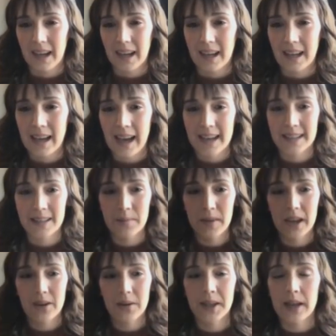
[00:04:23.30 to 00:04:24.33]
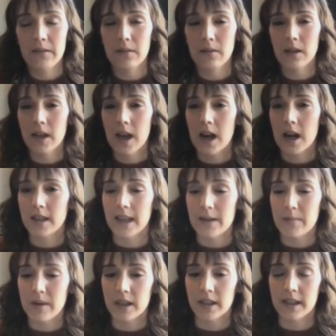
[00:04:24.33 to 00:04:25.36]
Yeah, some kiddos have a really hard
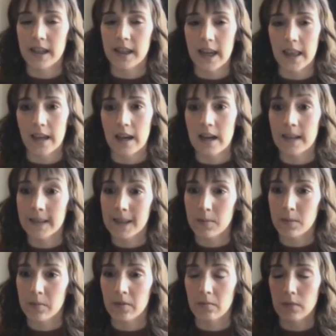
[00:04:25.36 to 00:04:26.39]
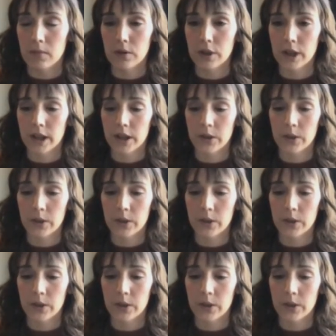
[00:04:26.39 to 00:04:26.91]
time understanding the concept of emotion.